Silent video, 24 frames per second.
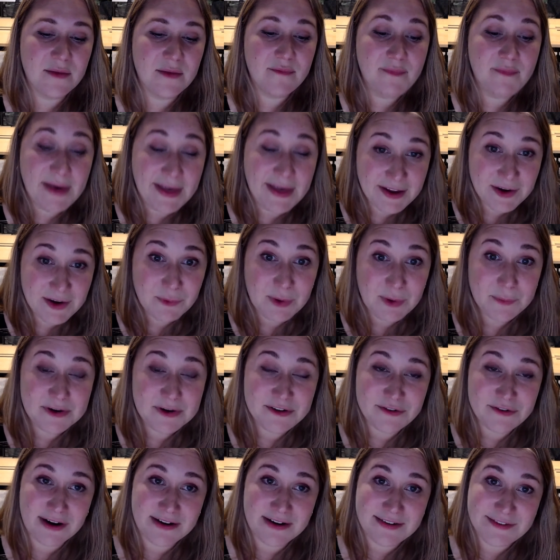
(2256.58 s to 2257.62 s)
But what we're
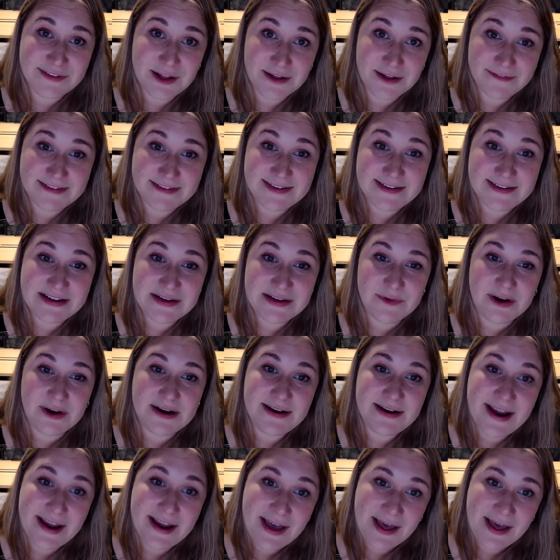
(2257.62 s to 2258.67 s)
trying to solve as a team
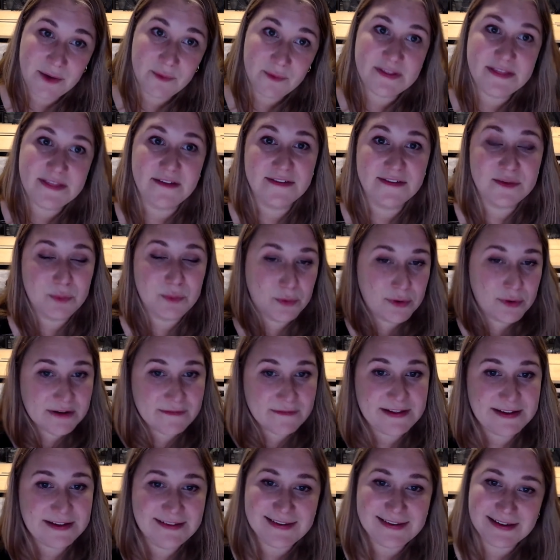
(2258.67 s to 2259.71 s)
right now with the
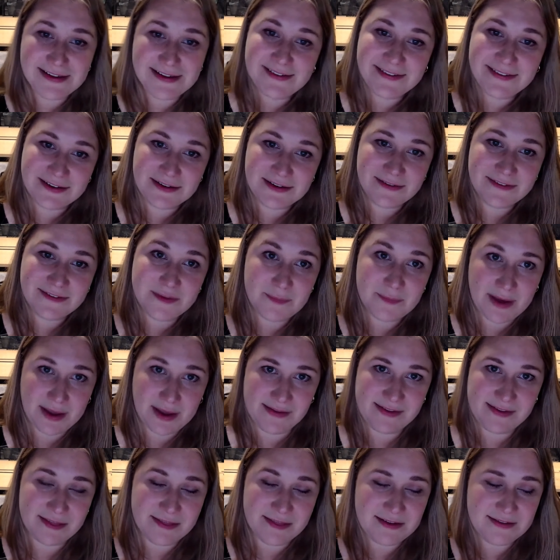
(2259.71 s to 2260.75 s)
supported thesis and some
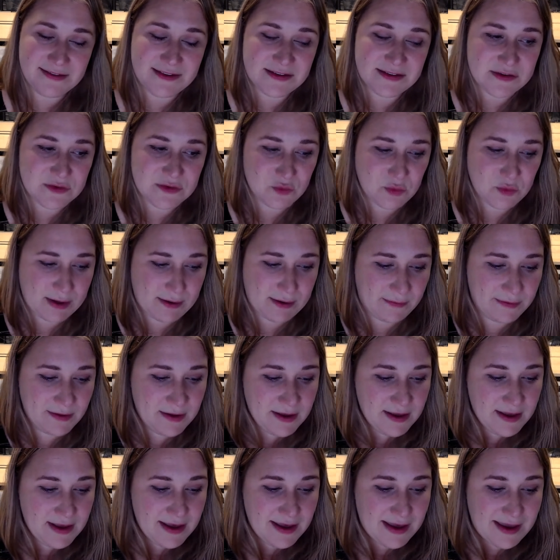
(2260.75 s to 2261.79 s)
minds at thesis as well
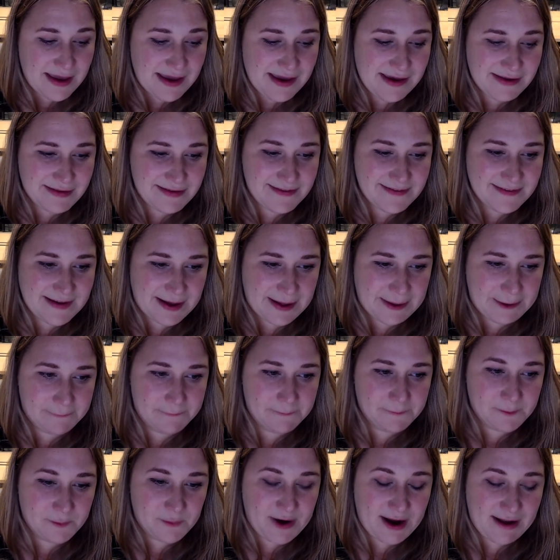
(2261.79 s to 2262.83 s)
is
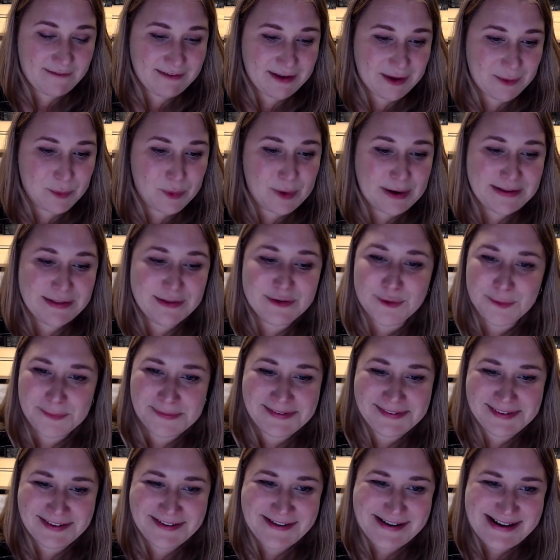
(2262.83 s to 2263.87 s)
we're having a
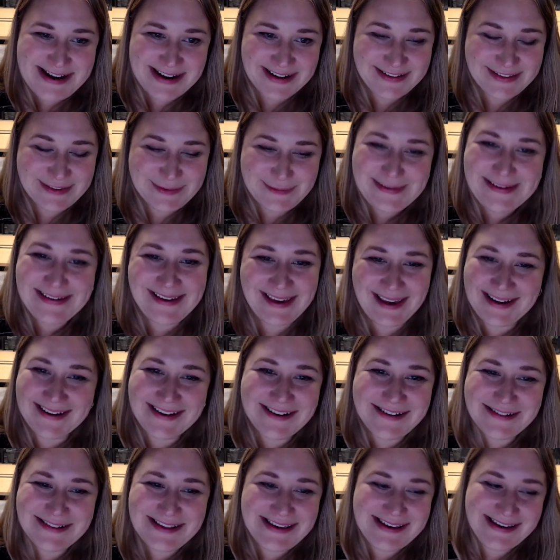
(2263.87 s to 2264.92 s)
brainstorming session next week,
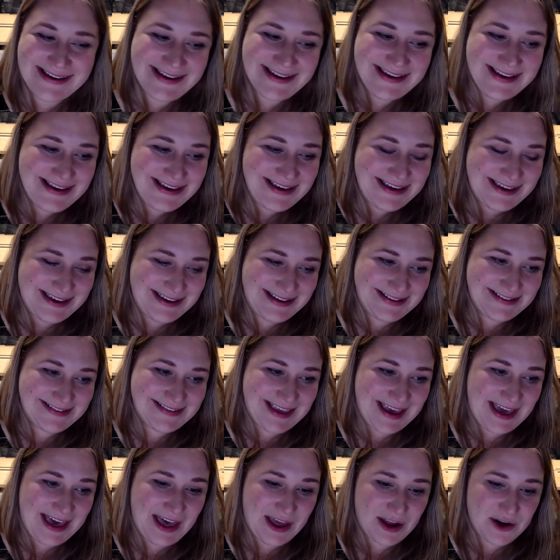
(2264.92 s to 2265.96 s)
actually, is
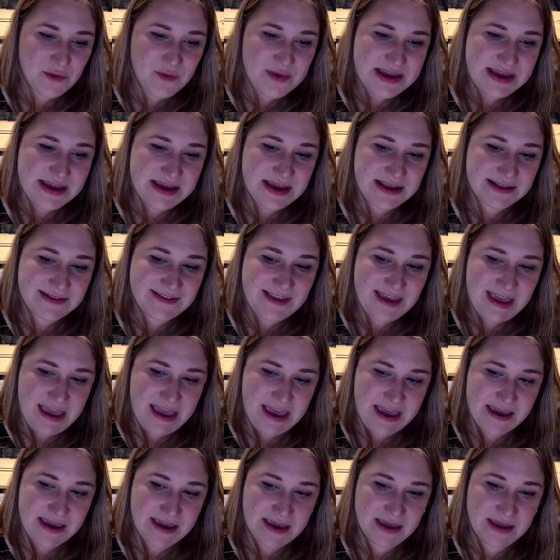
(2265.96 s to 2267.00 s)
how do we
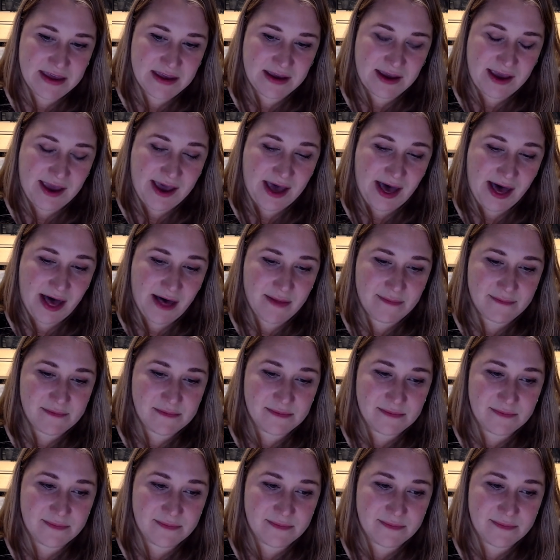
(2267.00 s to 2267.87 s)
take the